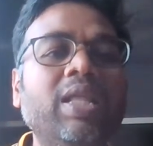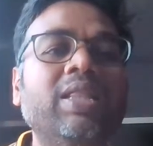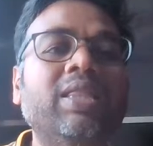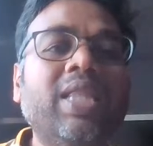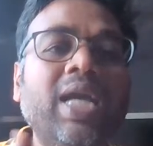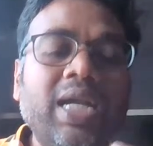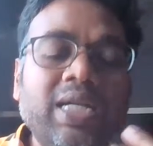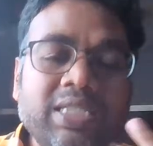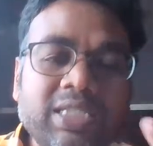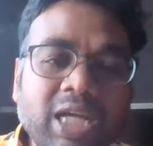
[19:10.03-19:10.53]

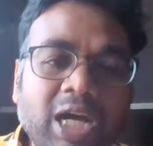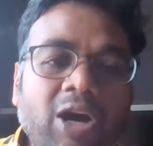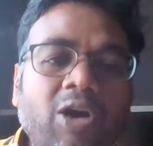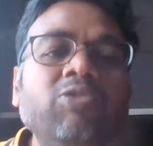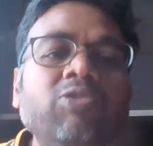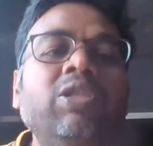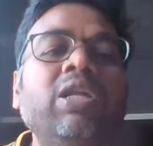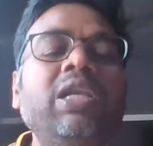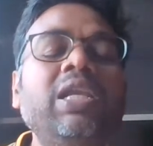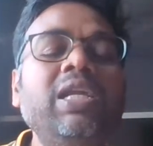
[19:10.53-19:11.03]
That's
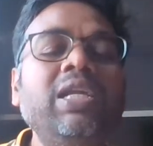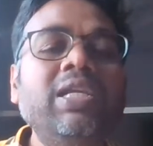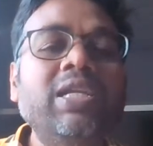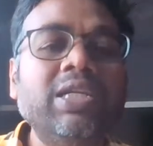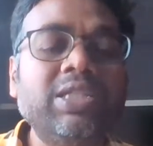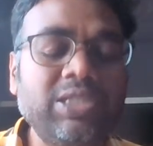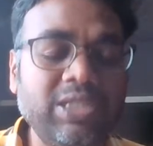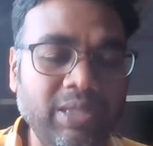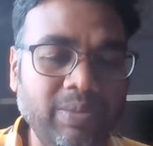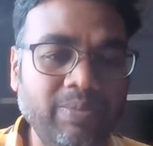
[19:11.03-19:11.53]
how the
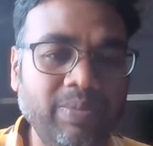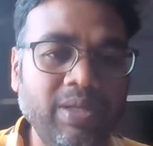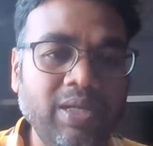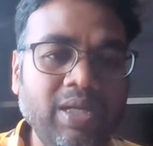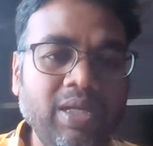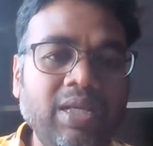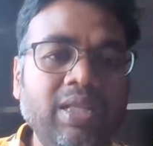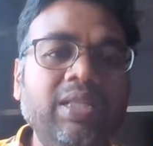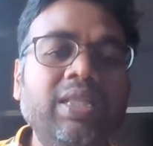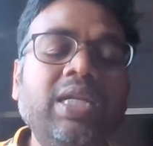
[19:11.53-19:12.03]
leadership,
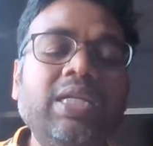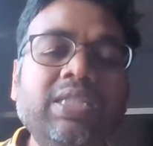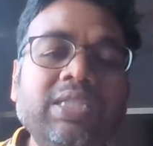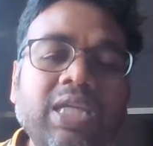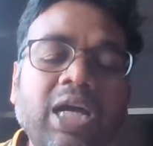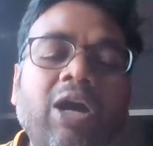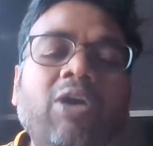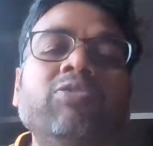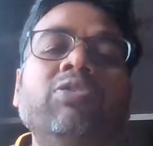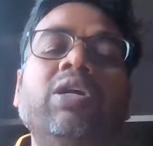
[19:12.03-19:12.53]
that's
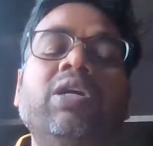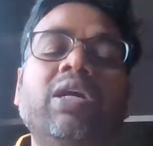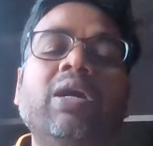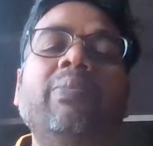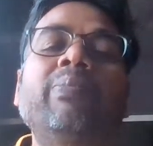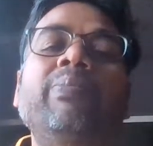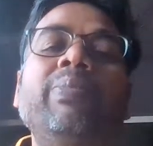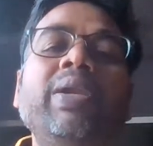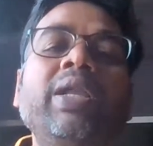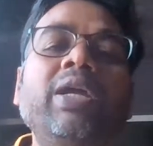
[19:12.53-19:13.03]
how the
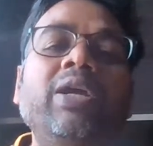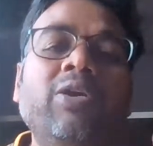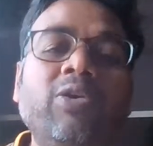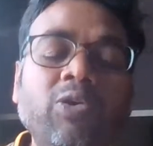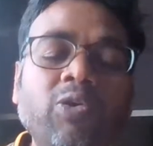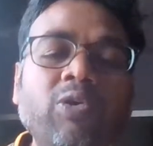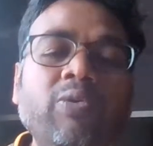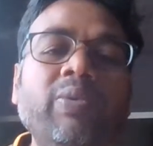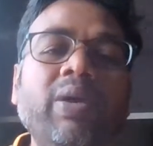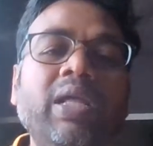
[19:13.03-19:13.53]
company
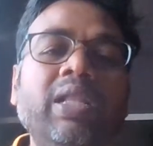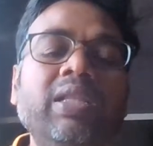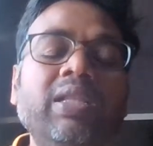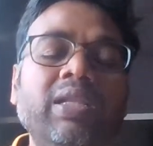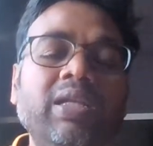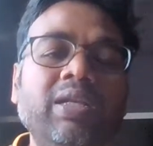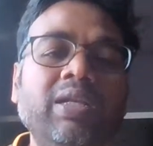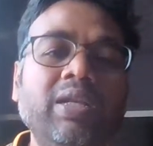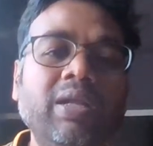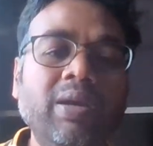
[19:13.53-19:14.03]
grow
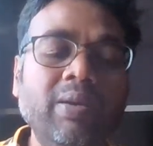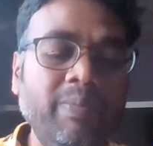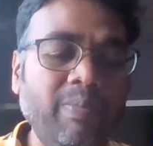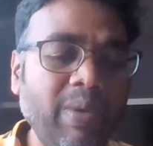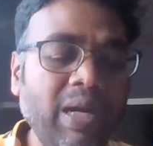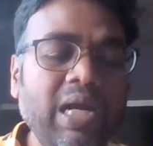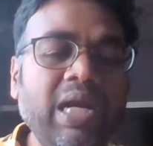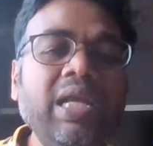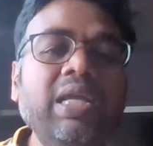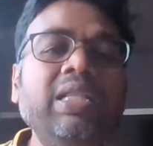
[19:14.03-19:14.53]
in
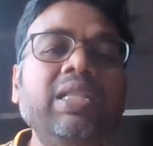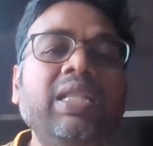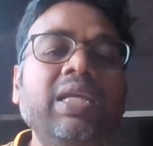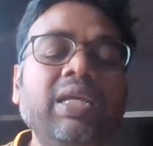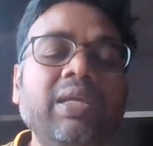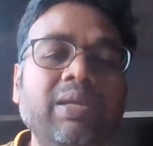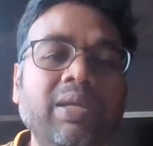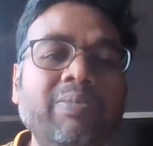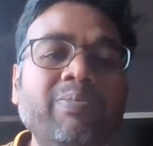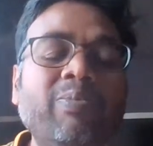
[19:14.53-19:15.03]
building
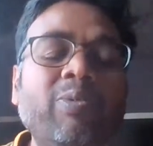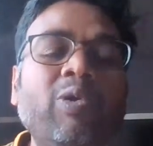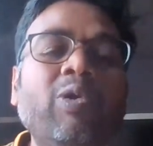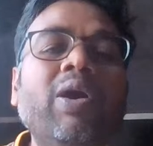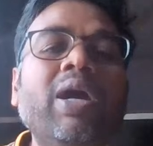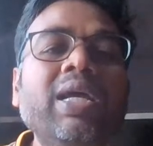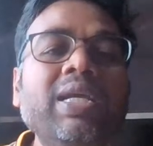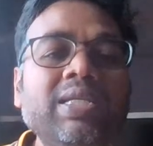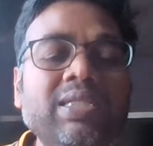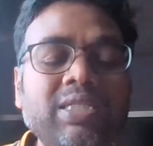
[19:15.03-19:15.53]
the
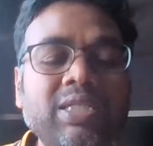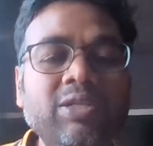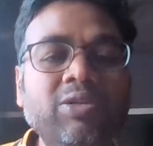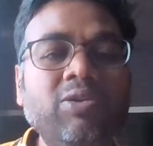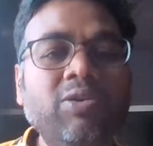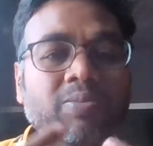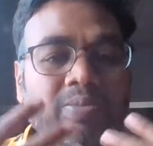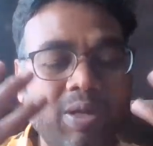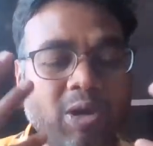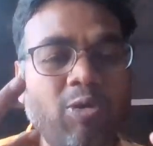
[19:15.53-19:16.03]
employees,
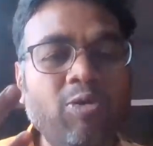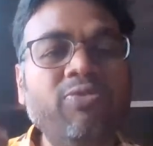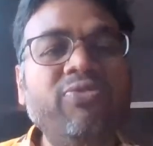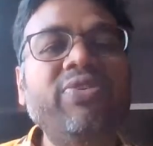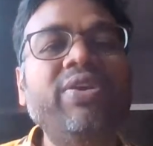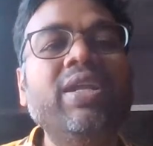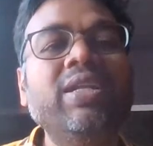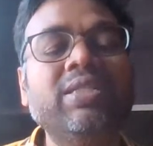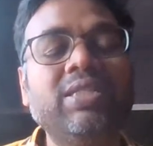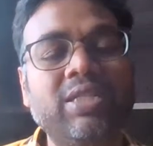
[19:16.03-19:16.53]

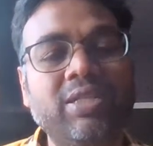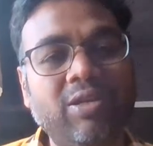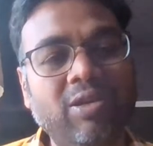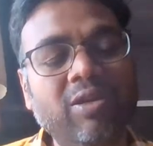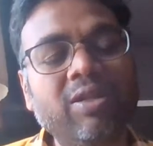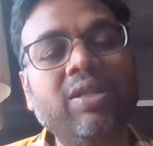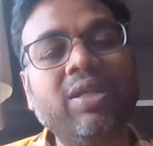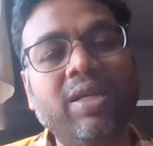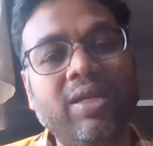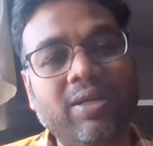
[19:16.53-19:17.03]
confidence and
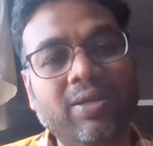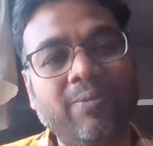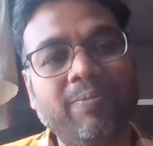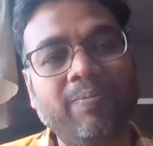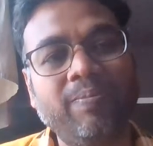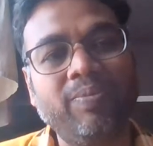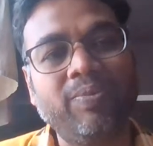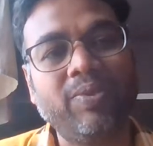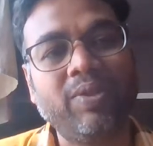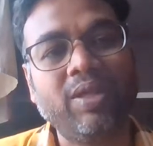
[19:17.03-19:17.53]
all that.
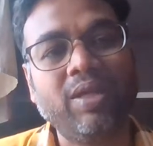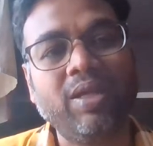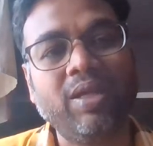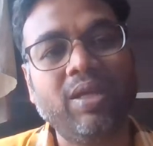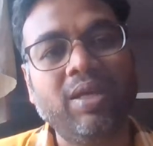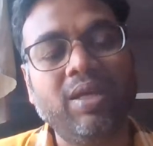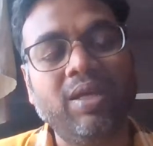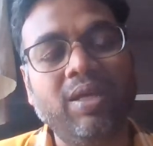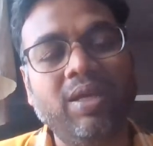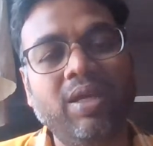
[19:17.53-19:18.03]

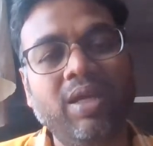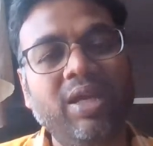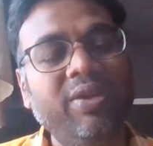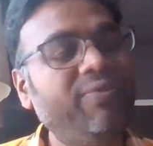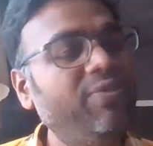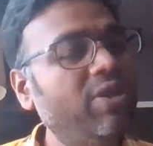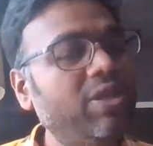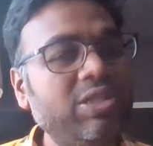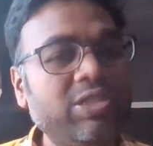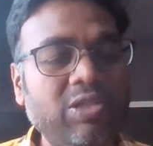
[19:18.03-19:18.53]

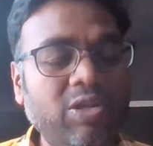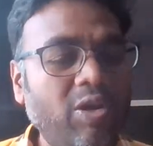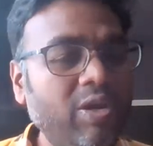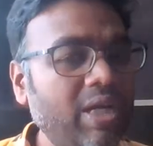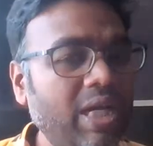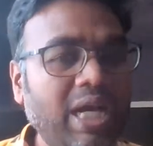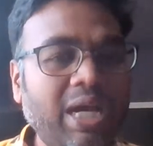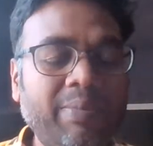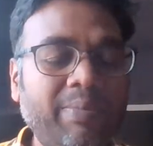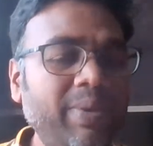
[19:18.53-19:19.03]
If it is
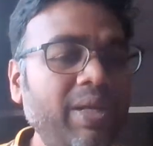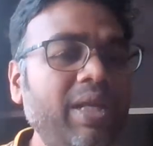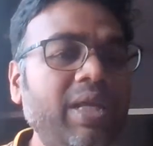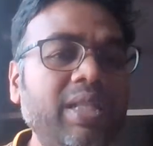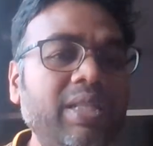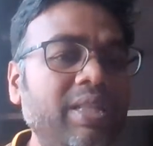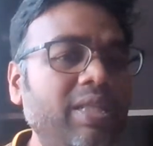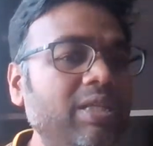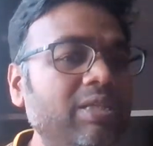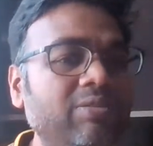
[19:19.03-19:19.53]
not happening
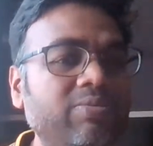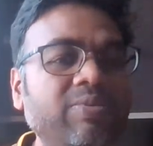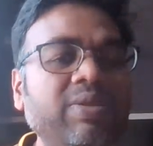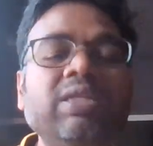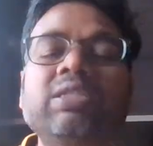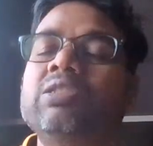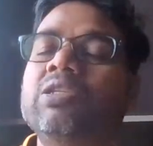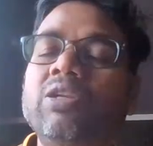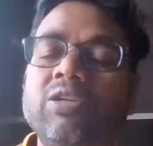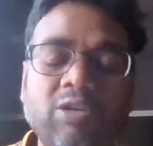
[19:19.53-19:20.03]
in this way,
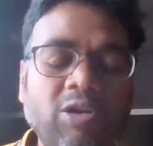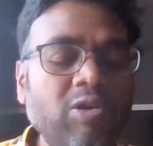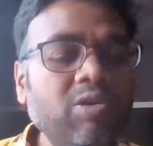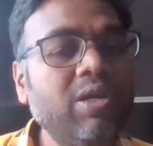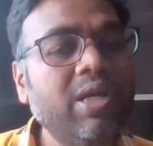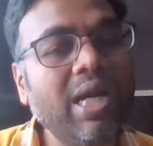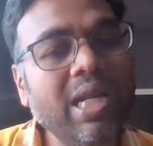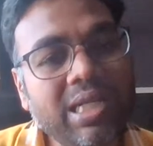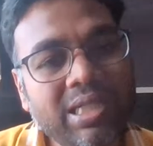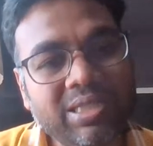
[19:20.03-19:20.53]
it's a
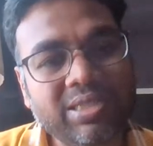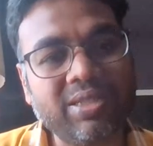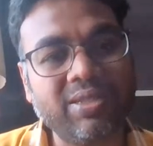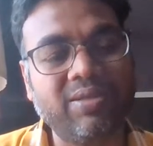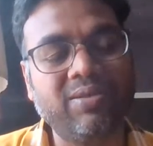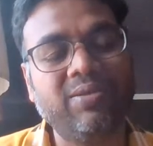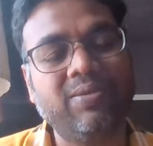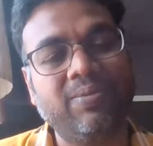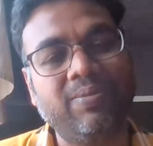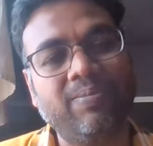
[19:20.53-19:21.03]
wrong
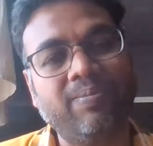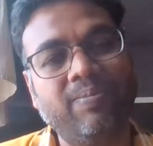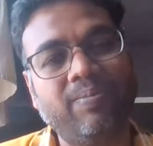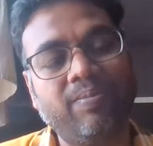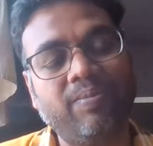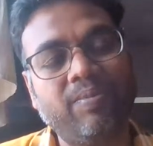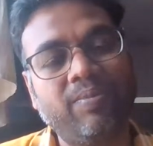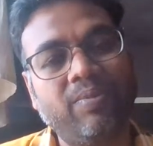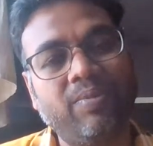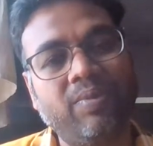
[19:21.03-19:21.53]
culture.
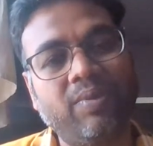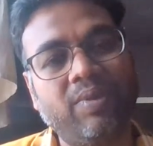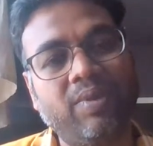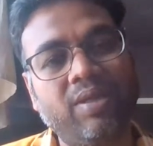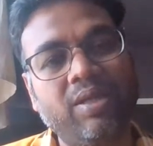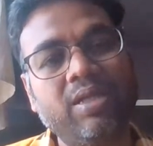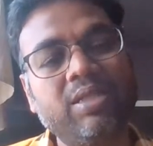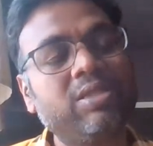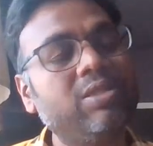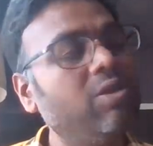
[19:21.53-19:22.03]

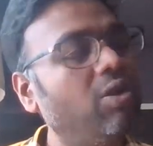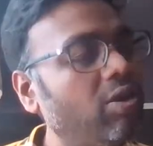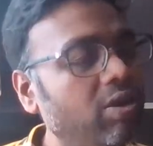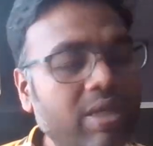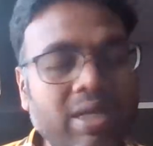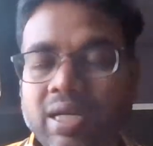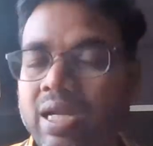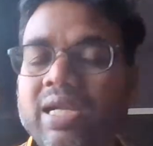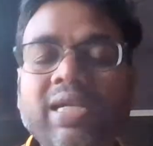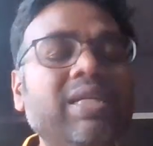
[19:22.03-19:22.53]
It's
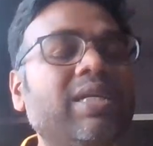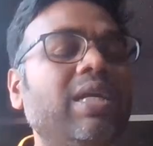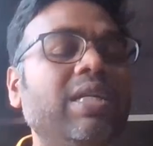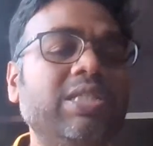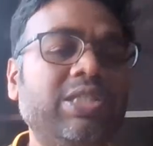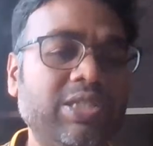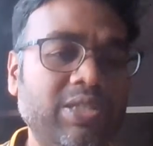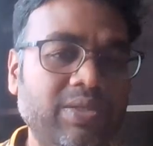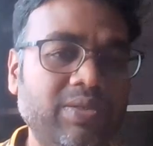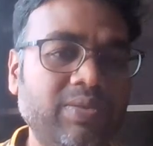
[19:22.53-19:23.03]
not a right
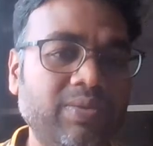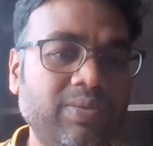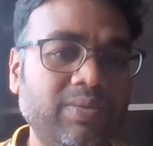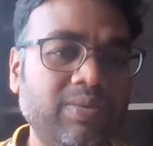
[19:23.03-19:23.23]
culture.